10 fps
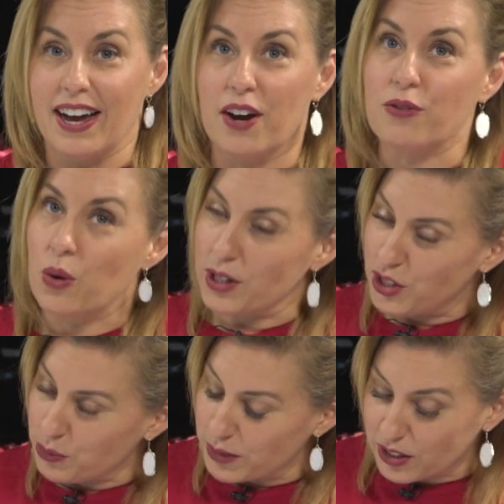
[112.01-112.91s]
Of
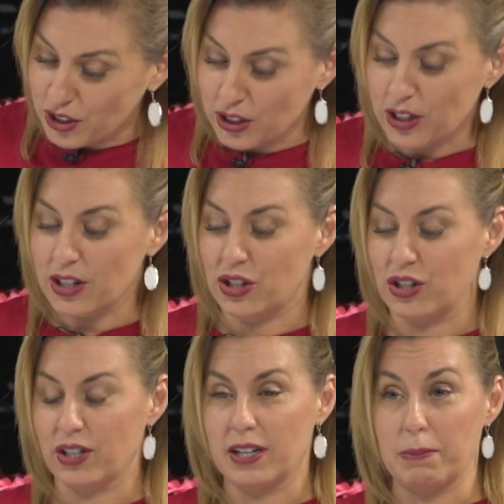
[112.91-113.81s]
course, your realtor
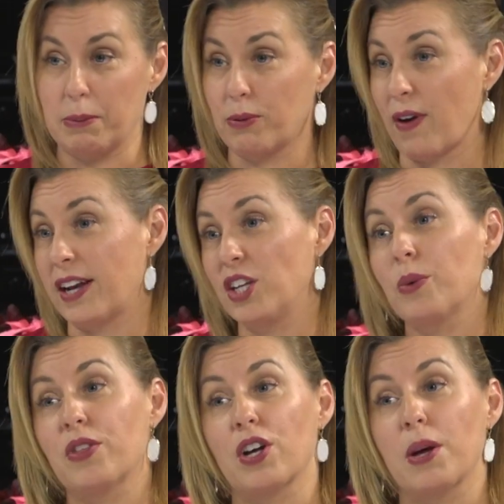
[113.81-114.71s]
should be providing you
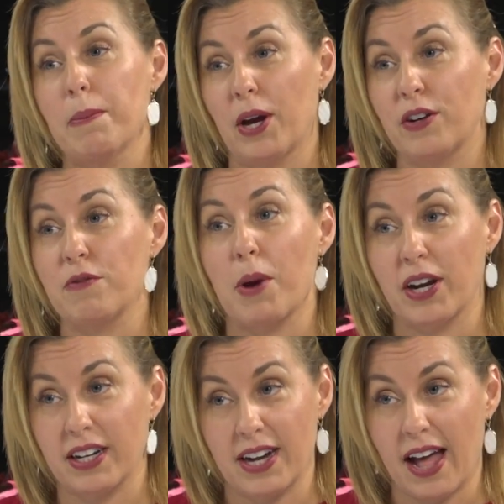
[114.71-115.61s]
with a comparative
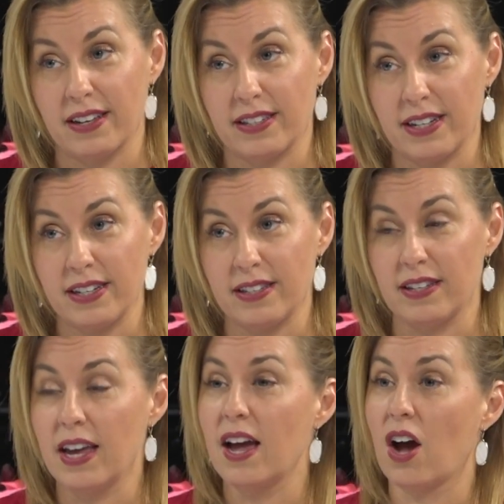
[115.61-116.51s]
market
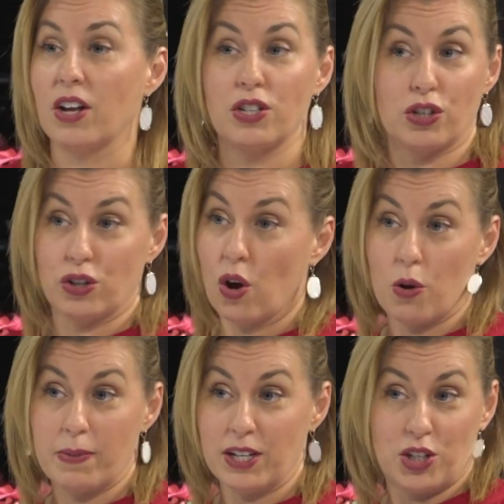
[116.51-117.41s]
analysis on a certain
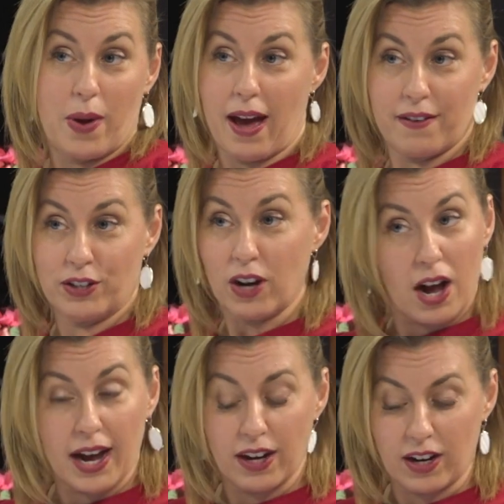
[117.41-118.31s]
home that you have your
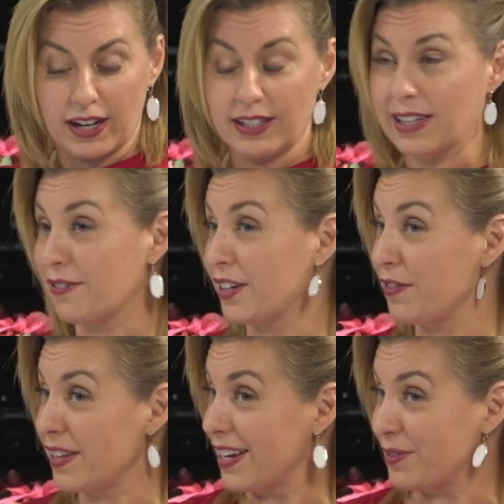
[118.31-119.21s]
eye on, even
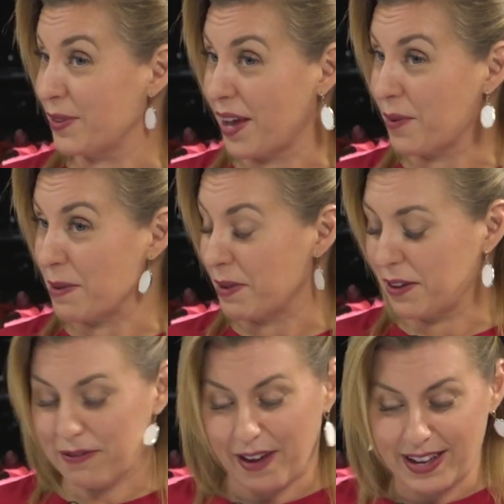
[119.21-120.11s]
if it is with that white
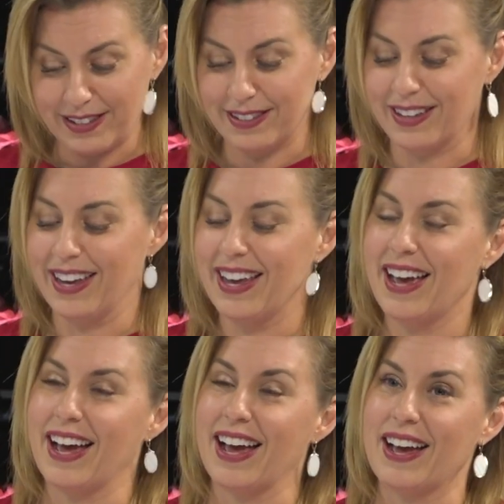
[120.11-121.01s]
picket fence.
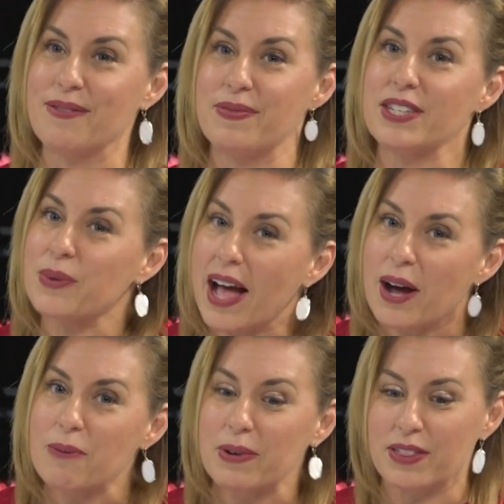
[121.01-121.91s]
Um, this will
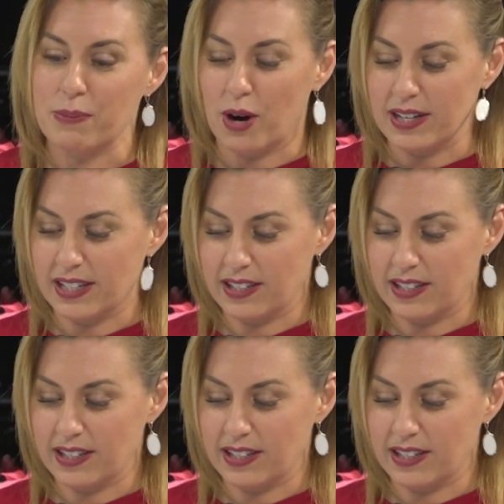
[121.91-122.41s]
help in the process